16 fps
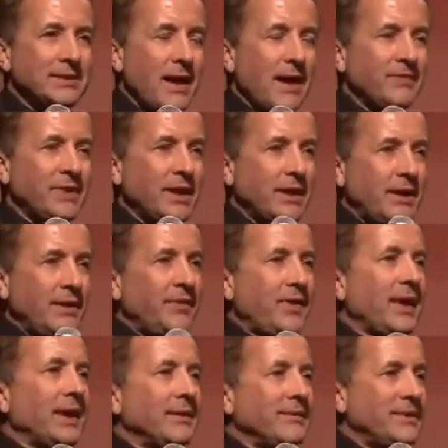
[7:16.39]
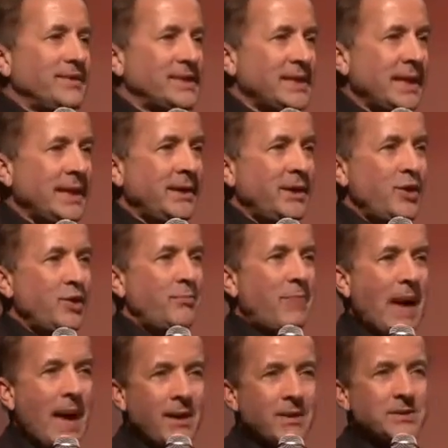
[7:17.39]
It's often a good thing. Seeing new
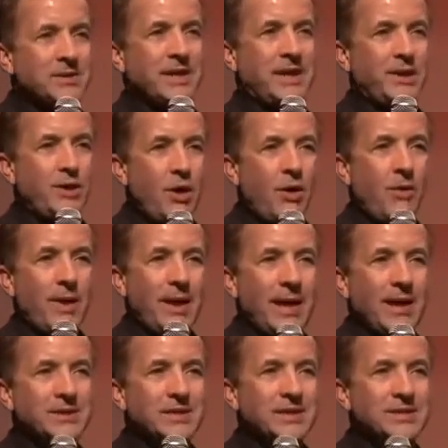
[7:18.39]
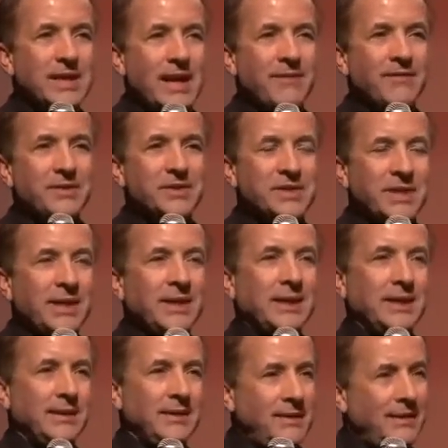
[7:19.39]
patterns that no one else has ever
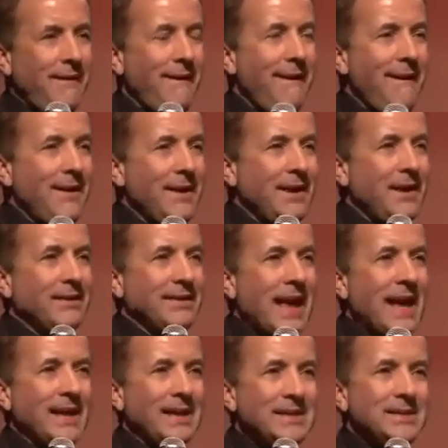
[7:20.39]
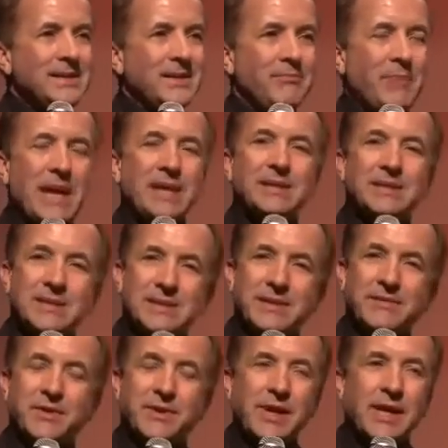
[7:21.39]
seen, that is the
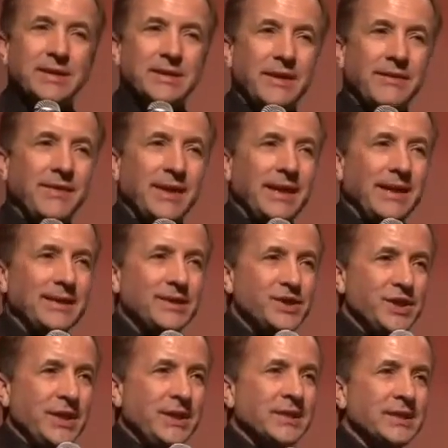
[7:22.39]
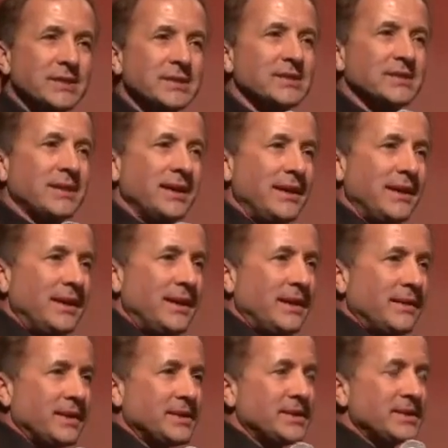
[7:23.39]
basis of creativity and genius.
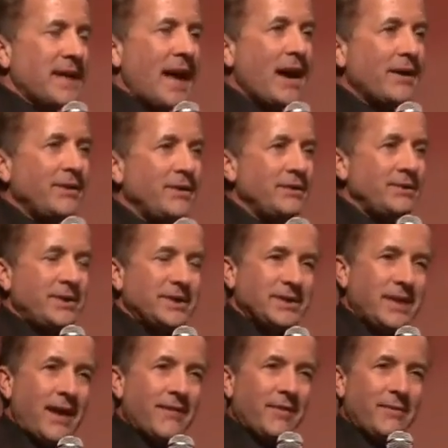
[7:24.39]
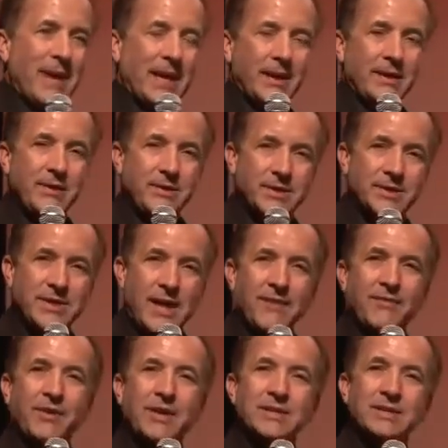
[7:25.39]
This is how you make a new
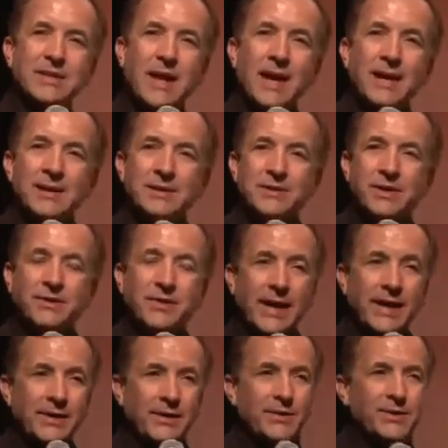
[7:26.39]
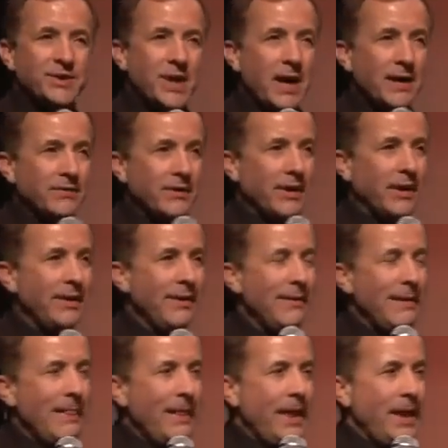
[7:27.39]
discovery in science or create a new genre
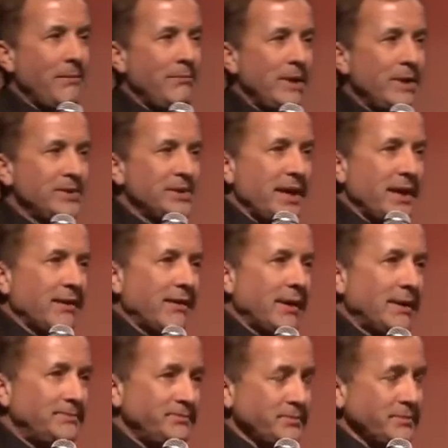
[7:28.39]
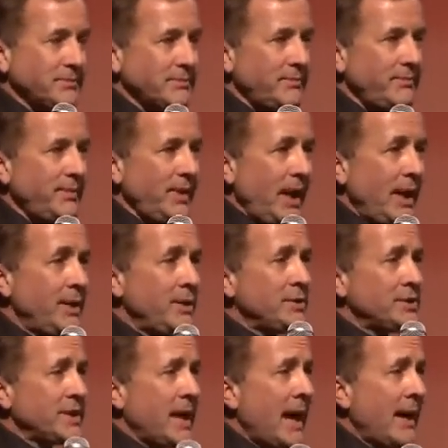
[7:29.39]
in music or a
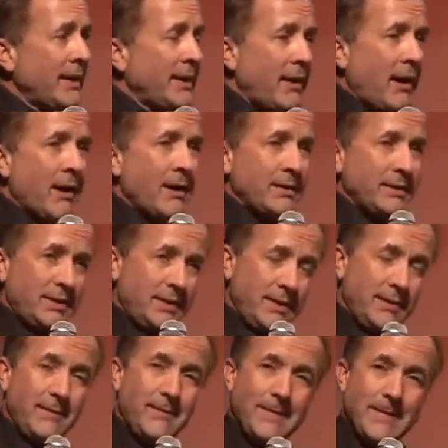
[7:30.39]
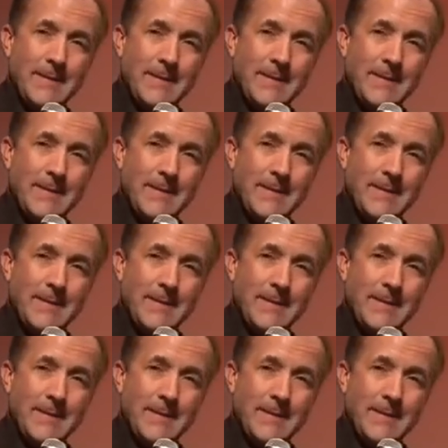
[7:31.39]
new style in art.